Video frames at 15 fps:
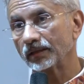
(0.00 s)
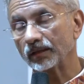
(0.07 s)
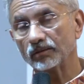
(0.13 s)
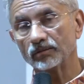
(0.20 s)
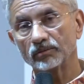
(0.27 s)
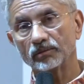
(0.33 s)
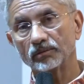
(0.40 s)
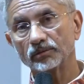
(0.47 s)

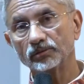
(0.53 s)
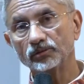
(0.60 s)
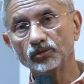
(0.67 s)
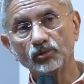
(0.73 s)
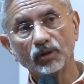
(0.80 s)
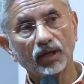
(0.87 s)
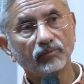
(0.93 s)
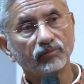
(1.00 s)
Now,
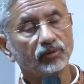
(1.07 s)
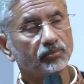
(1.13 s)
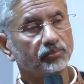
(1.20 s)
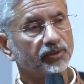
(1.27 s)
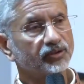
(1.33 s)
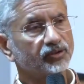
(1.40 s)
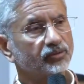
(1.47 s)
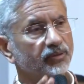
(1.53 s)
you have to
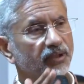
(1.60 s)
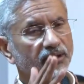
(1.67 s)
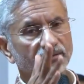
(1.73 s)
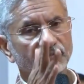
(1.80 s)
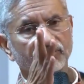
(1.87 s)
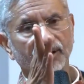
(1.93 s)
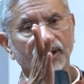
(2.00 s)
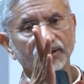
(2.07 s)
persuade
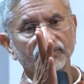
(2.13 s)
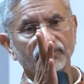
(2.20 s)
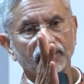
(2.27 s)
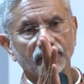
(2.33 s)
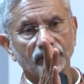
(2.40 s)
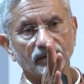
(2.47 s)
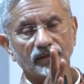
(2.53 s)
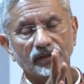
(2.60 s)
5
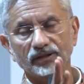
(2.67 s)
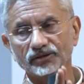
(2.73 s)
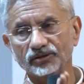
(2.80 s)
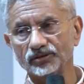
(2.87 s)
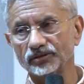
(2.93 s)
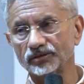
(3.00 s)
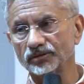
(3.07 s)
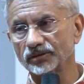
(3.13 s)

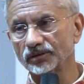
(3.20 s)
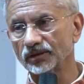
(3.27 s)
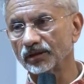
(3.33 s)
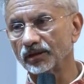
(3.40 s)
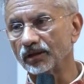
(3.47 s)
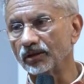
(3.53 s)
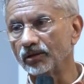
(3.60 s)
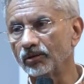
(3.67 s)
countries
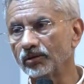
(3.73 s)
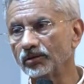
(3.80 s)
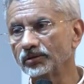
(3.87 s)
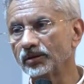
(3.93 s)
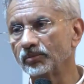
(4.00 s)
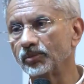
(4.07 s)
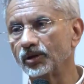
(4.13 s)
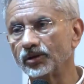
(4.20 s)

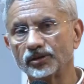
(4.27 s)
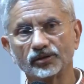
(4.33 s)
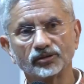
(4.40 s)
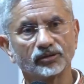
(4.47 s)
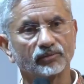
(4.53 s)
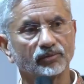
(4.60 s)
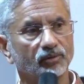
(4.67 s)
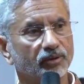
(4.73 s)
along the
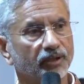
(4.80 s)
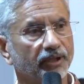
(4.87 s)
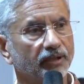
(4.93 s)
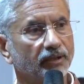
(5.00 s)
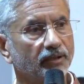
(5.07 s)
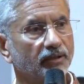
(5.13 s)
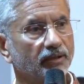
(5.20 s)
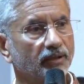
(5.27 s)
borders of
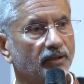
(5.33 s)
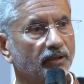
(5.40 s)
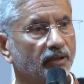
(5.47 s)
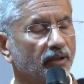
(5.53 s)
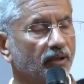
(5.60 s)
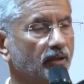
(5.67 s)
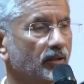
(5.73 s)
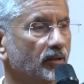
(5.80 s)
Ukraine.
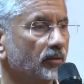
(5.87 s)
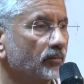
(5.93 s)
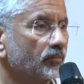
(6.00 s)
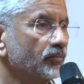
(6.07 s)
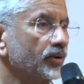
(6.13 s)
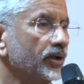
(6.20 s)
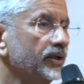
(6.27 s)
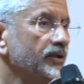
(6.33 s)

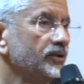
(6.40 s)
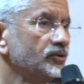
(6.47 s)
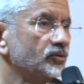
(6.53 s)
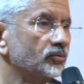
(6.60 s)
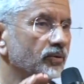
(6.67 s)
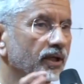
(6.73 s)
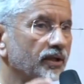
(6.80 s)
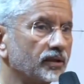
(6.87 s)
Please
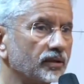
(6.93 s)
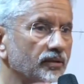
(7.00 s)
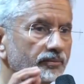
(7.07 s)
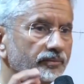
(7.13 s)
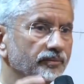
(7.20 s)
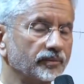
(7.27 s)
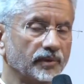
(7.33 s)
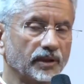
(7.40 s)

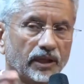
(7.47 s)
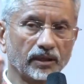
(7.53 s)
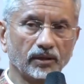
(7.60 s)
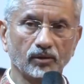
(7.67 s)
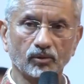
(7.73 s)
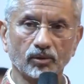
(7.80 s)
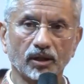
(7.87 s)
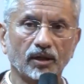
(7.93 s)
welcome
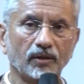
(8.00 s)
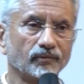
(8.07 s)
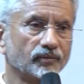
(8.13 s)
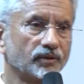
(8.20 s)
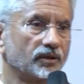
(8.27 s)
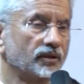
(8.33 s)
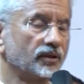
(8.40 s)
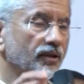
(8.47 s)
and look
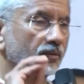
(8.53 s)
after